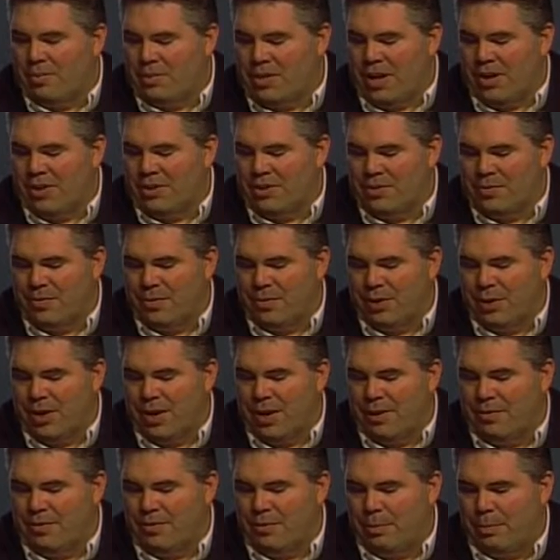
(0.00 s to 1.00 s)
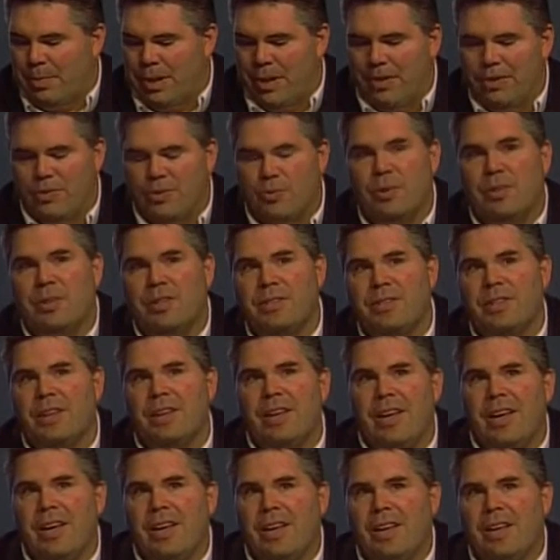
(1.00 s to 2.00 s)
Dallas, for, uh, for parents really to
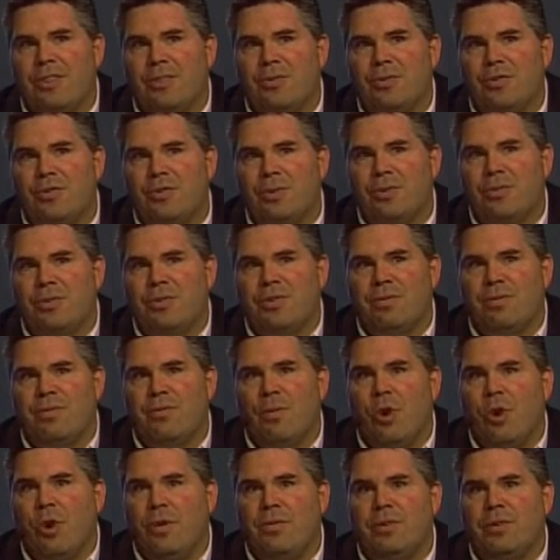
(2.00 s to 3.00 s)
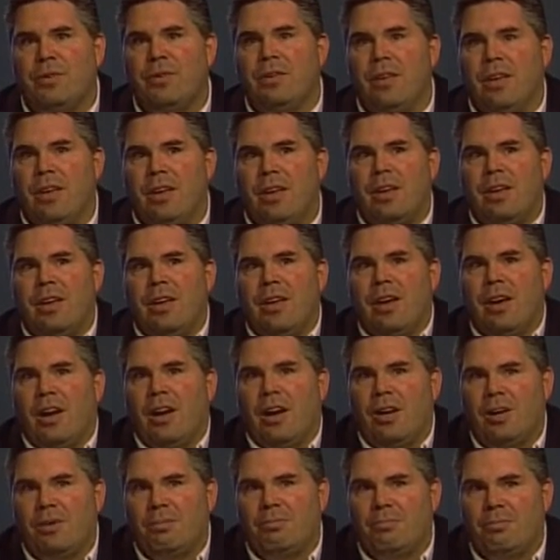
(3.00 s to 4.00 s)
get their students involved in
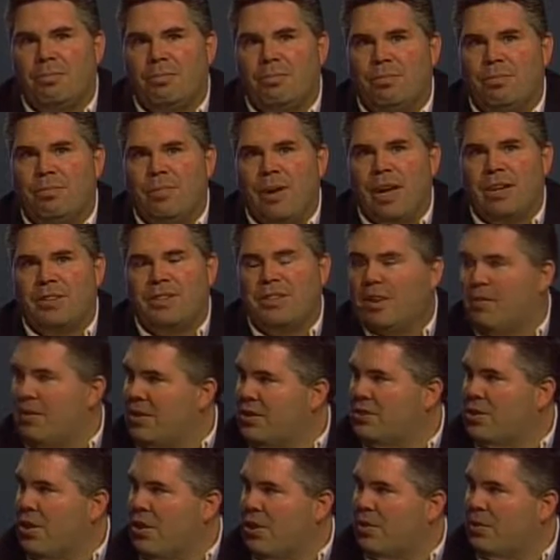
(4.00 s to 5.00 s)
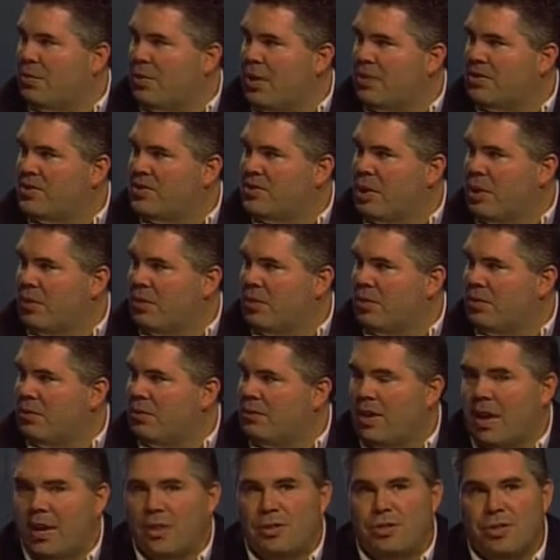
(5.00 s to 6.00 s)
um, activities all throughout summer,
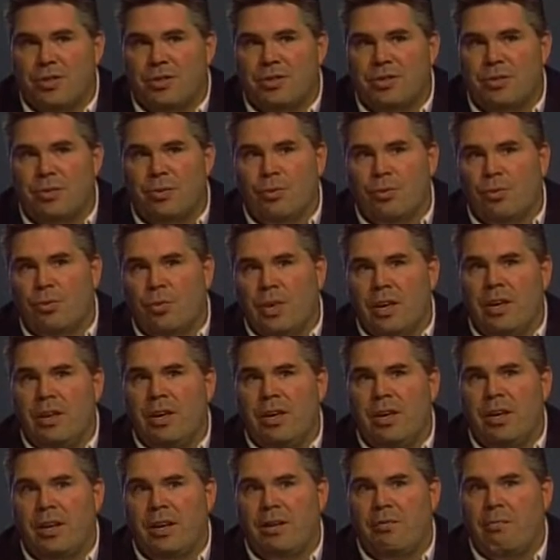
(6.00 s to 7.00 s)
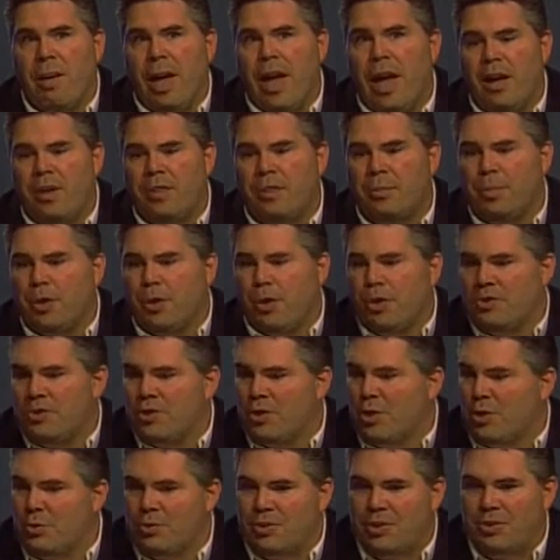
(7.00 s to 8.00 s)
not just through reading and math, but
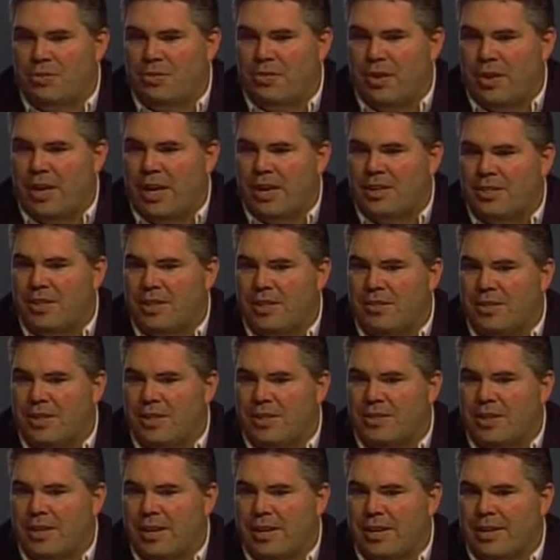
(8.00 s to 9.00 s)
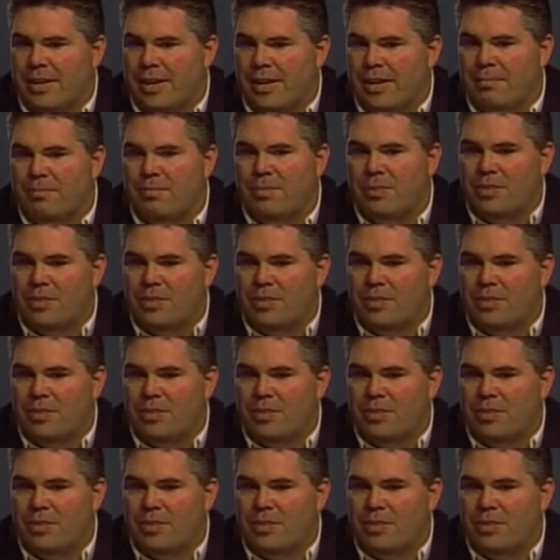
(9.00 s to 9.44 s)
also just fun activities like uh,